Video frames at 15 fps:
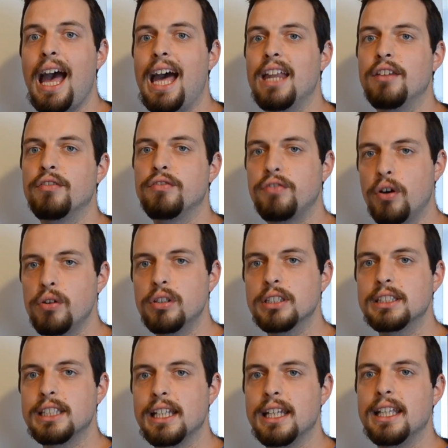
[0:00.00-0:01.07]
and then
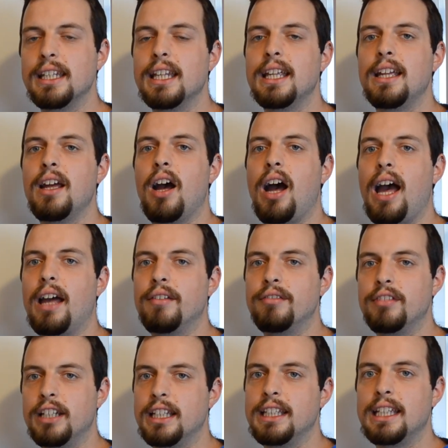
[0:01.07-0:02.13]
focus in and
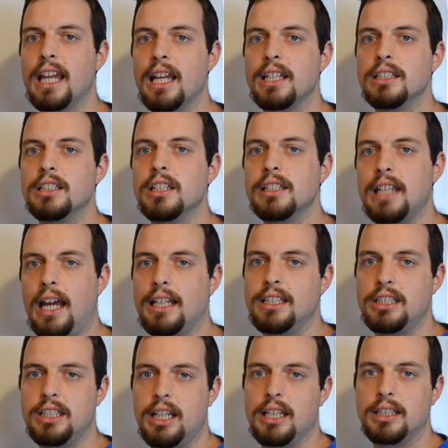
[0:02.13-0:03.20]
re-engage that
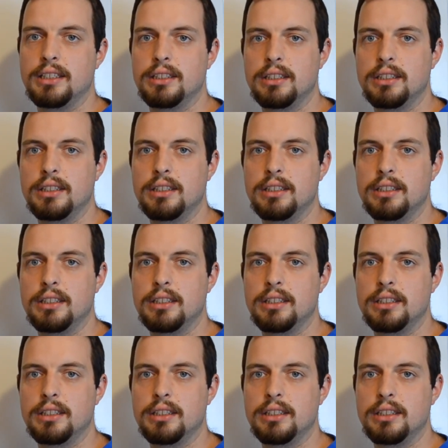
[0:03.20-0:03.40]
change.